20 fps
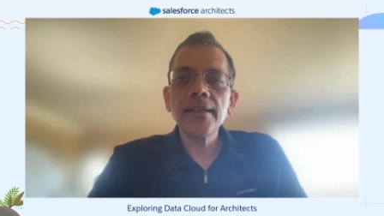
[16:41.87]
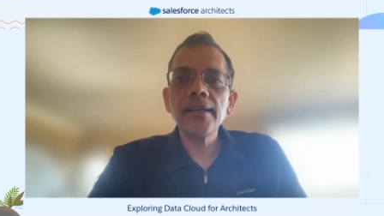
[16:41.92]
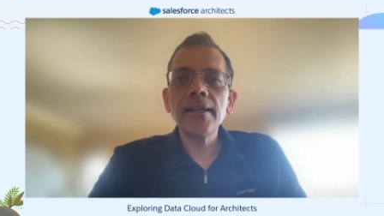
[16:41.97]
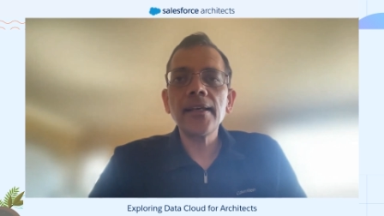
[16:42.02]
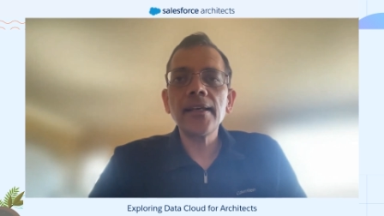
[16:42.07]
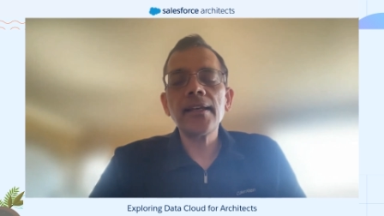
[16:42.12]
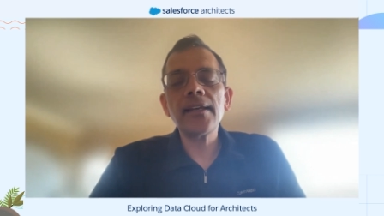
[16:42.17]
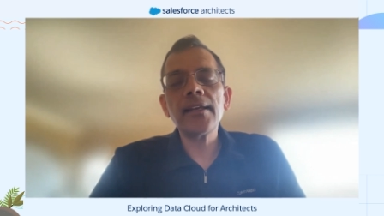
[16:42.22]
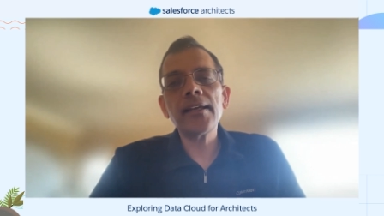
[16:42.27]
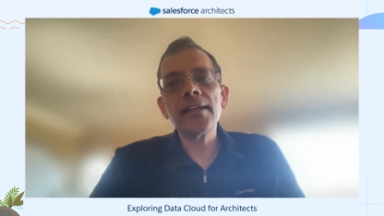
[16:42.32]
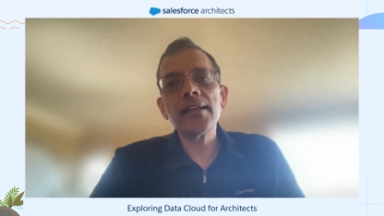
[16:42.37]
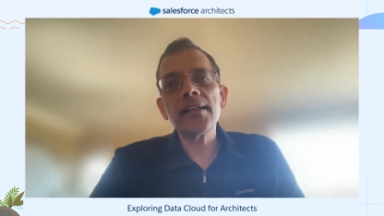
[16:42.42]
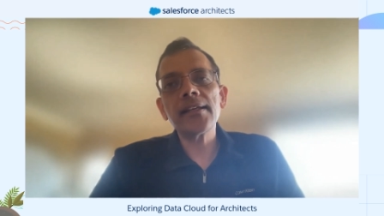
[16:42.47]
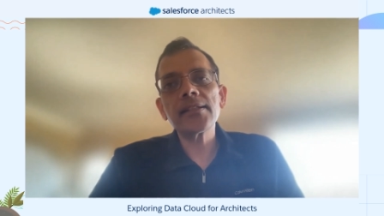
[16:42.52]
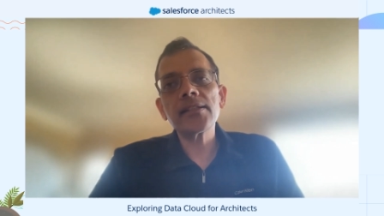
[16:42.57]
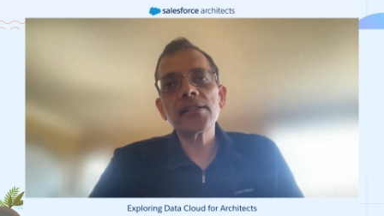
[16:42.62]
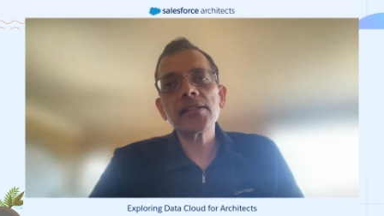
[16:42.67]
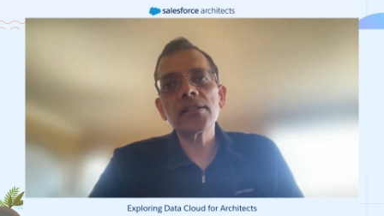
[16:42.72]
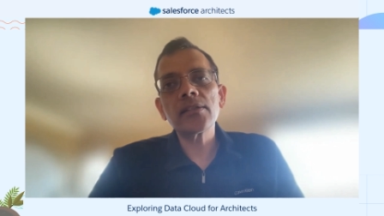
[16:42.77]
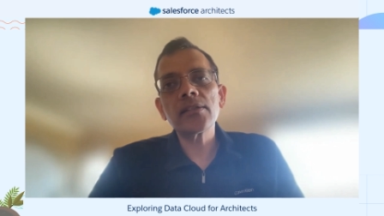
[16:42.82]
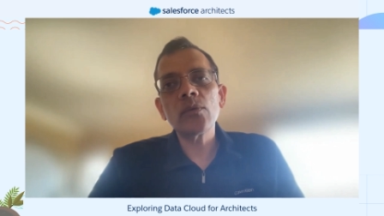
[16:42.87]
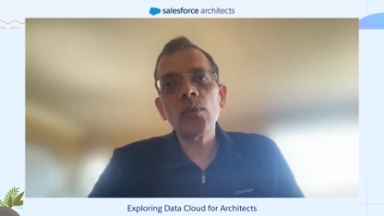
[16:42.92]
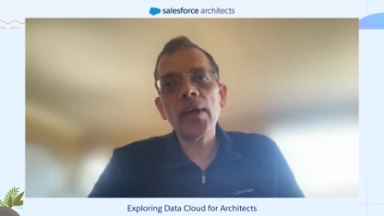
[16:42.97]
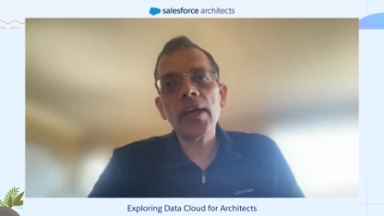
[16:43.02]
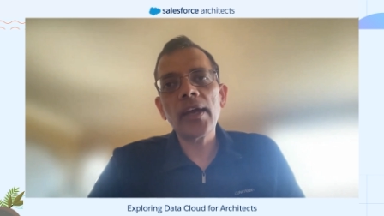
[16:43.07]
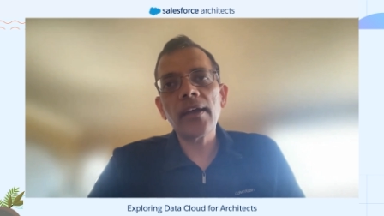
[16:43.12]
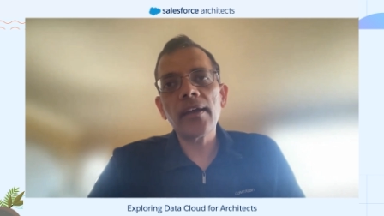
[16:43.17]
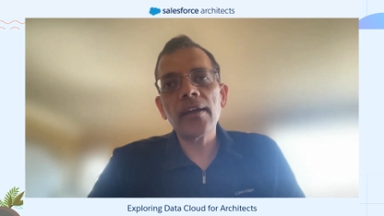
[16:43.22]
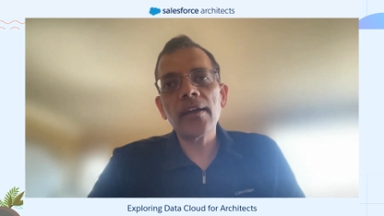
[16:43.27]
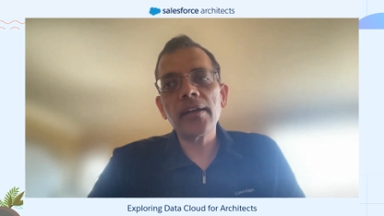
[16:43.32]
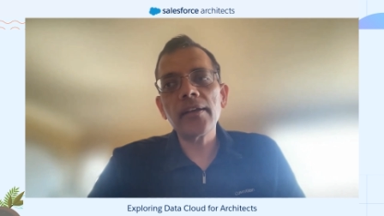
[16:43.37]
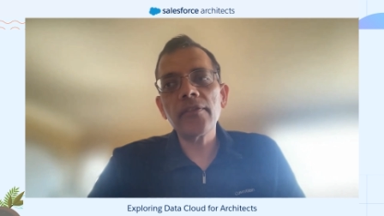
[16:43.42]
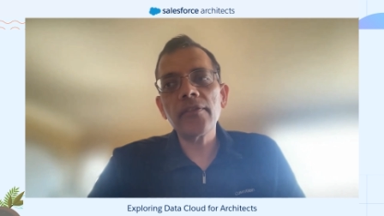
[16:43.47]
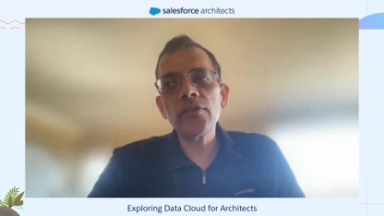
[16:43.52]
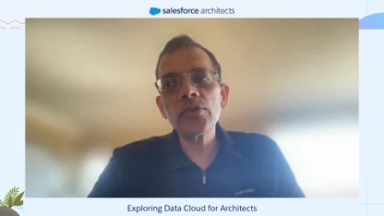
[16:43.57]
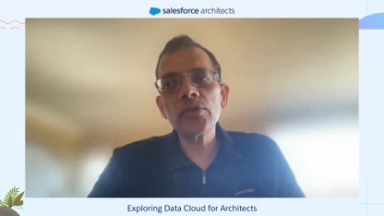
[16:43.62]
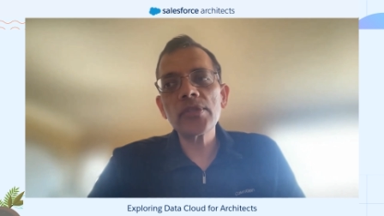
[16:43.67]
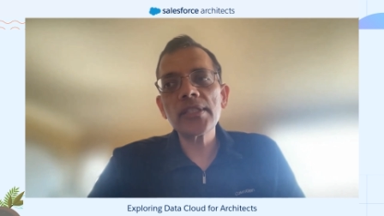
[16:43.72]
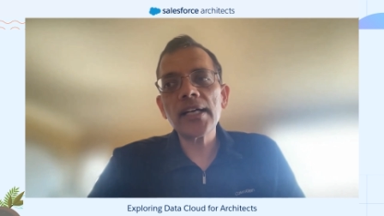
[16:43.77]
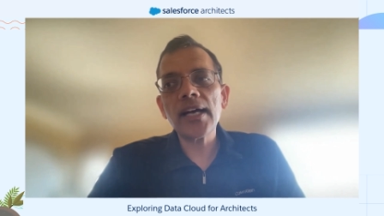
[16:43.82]
is where if
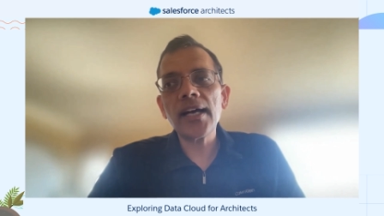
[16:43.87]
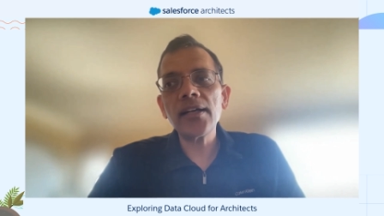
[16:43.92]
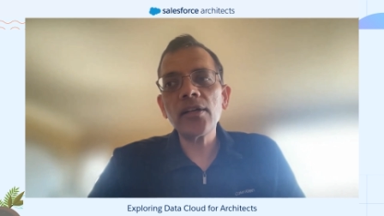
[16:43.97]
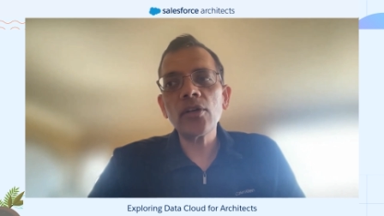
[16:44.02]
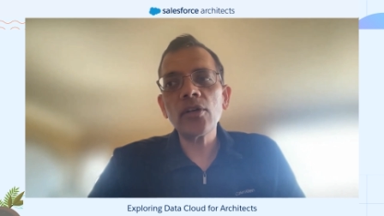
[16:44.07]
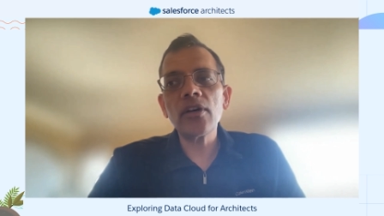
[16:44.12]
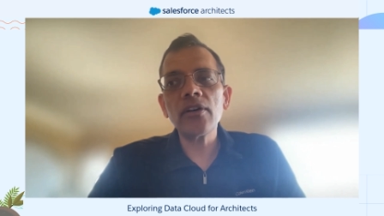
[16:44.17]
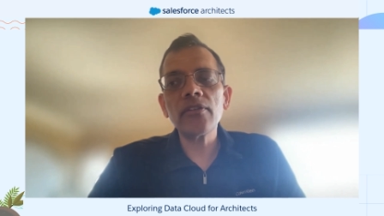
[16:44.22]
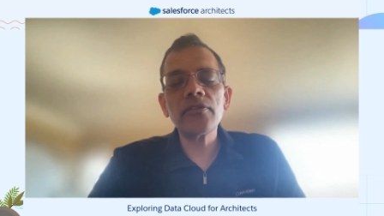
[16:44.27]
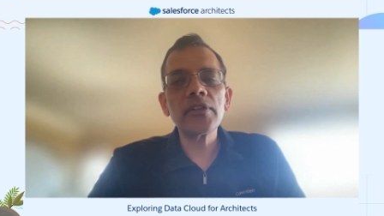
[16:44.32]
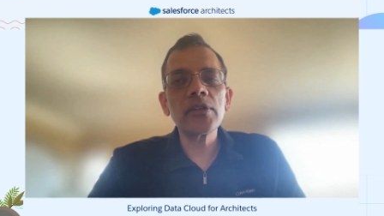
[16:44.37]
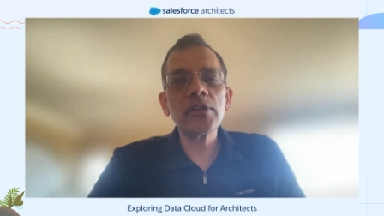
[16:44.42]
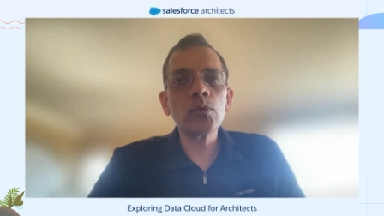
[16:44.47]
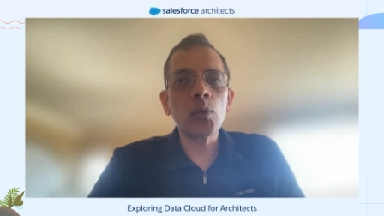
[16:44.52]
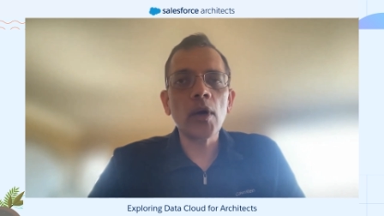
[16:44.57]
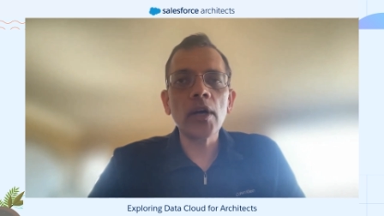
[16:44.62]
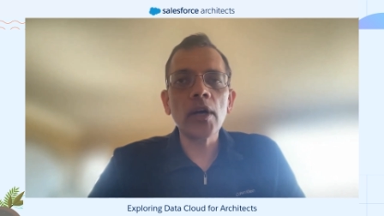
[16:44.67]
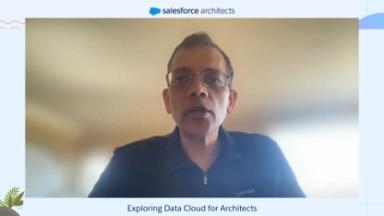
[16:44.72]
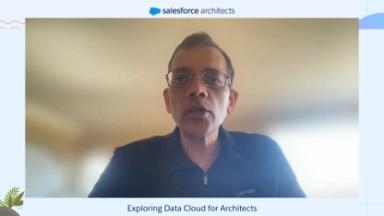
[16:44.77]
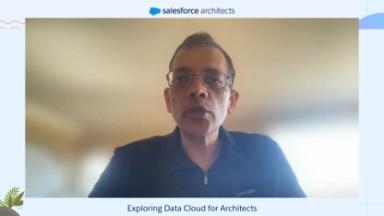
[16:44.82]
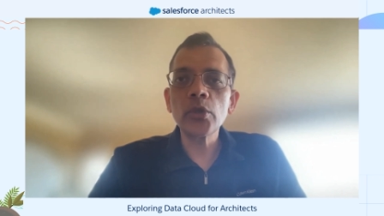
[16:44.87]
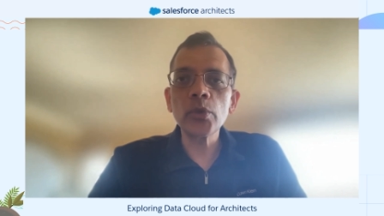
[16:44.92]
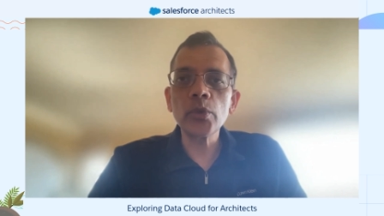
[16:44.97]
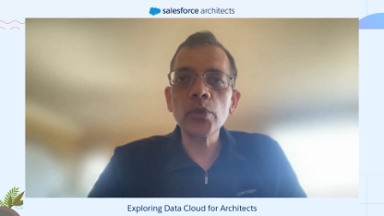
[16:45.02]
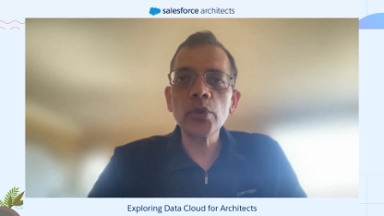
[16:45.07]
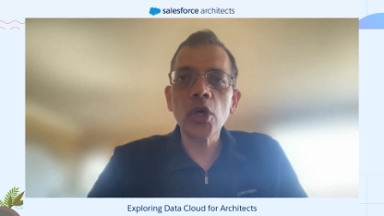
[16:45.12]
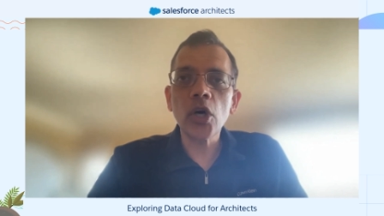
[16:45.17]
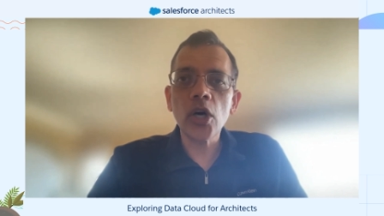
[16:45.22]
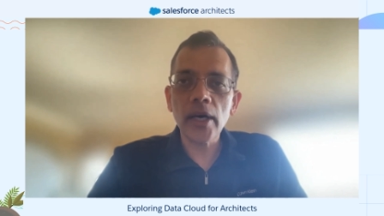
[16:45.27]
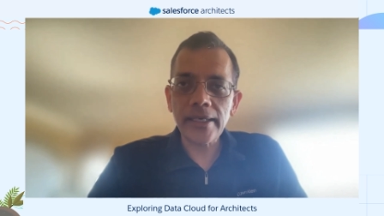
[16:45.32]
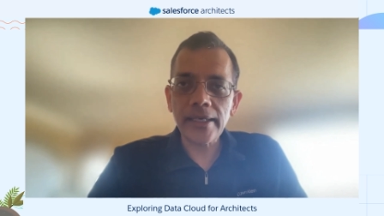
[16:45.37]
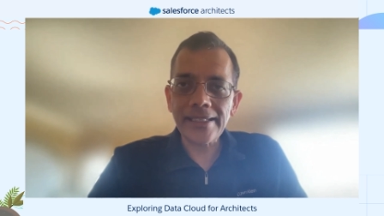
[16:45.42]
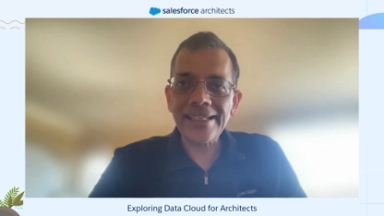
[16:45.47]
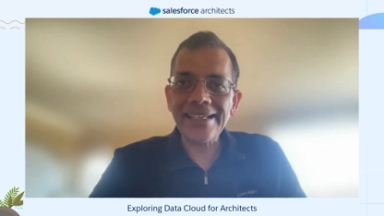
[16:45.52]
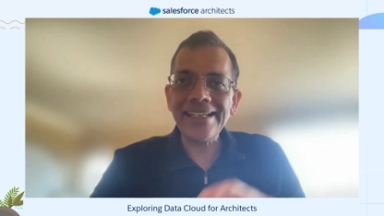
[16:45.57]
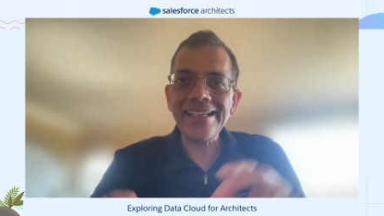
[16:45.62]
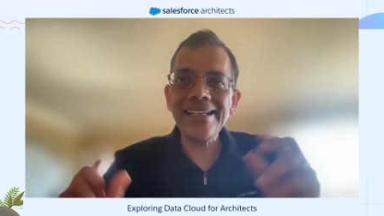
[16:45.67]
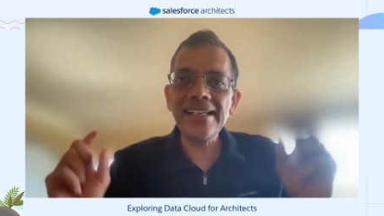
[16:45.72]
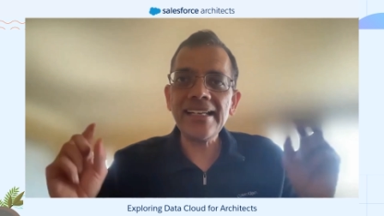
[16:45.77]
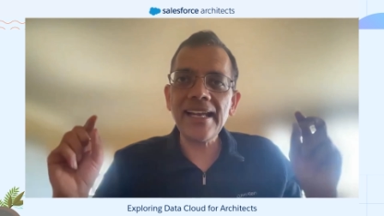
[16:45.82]
you start off with one or two
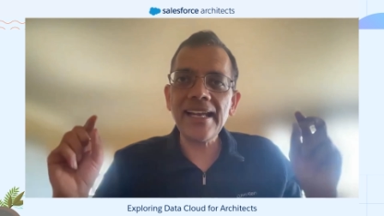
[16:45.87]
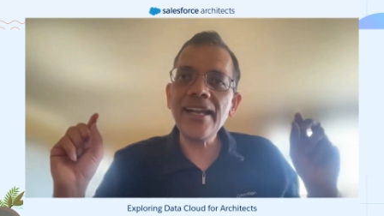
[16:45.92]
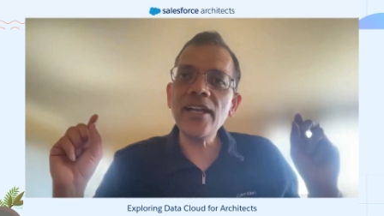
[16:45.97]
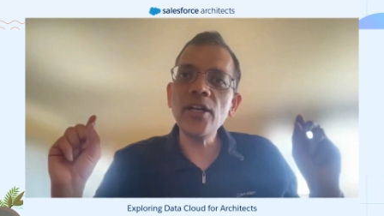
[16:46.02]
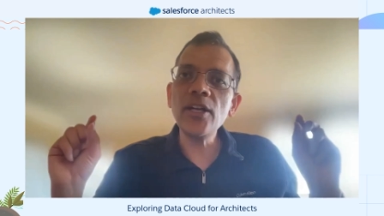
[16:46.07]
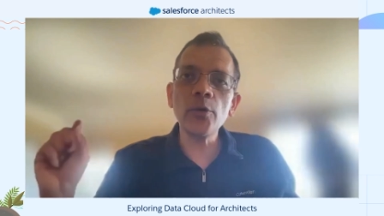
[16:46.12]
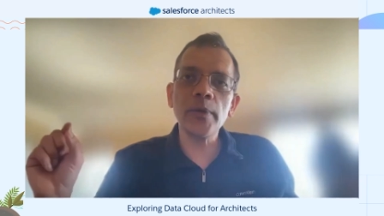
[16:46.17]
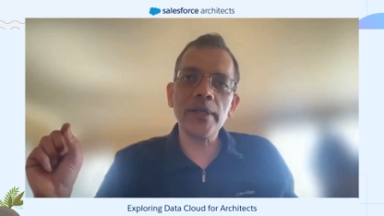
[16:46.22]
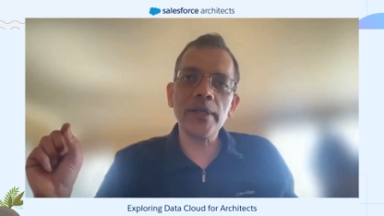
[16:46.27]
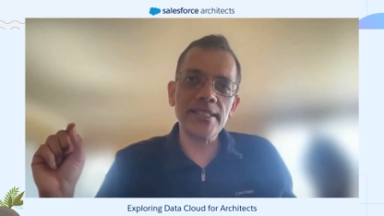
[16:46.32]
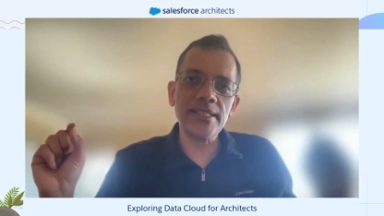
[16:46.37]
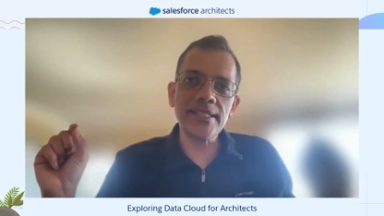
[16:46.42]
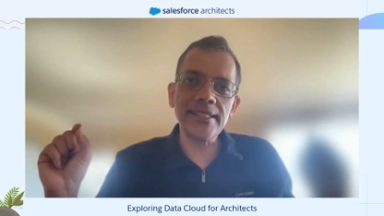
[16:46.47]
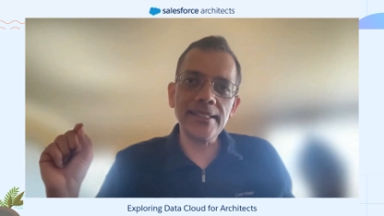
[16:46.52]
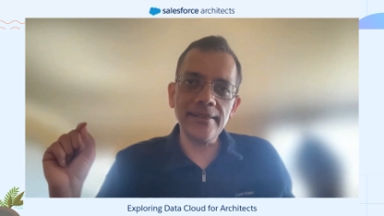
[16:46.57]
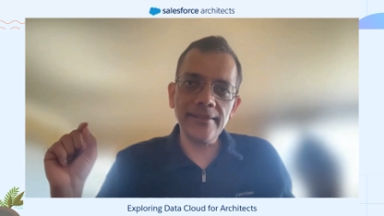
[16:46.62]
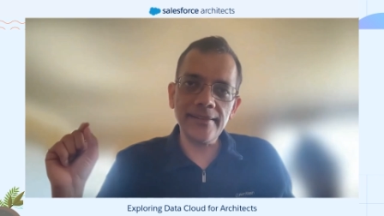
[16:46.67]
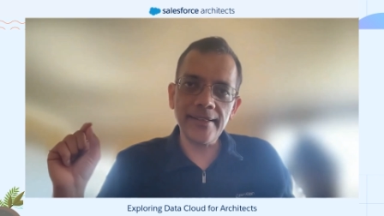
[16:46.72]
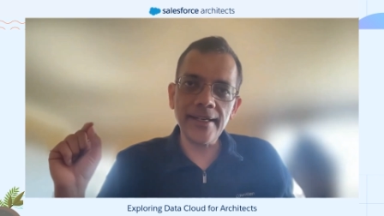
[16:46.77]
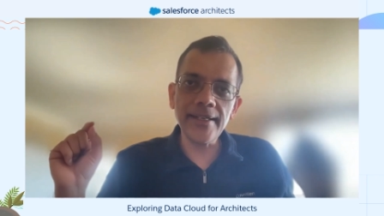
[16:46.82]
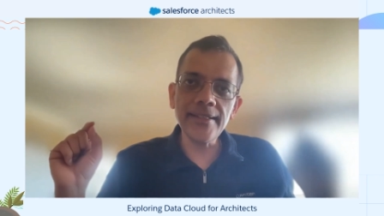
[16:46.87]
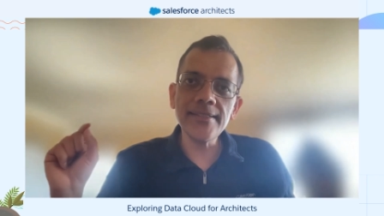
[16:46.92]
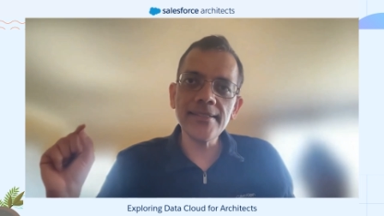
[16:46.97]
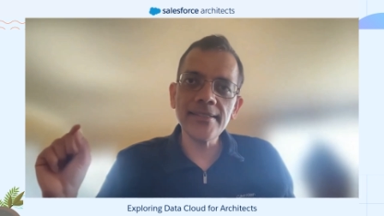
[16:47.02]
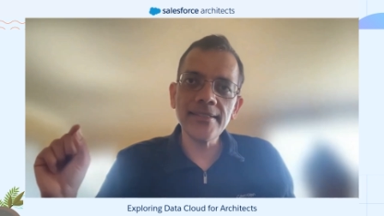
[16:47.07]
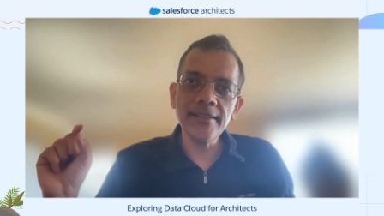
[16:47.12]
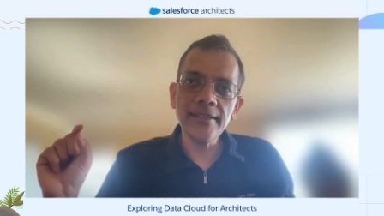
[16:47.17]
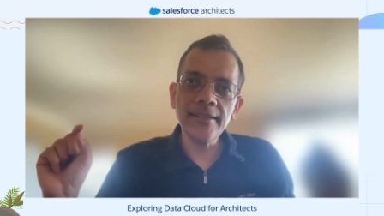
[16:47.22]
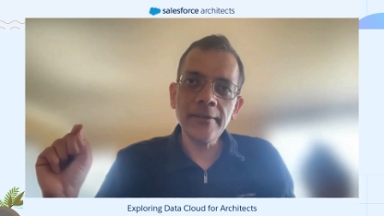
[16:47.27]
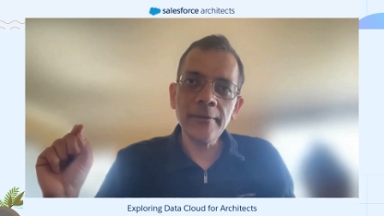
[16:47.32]
concrete end-to-end steel threads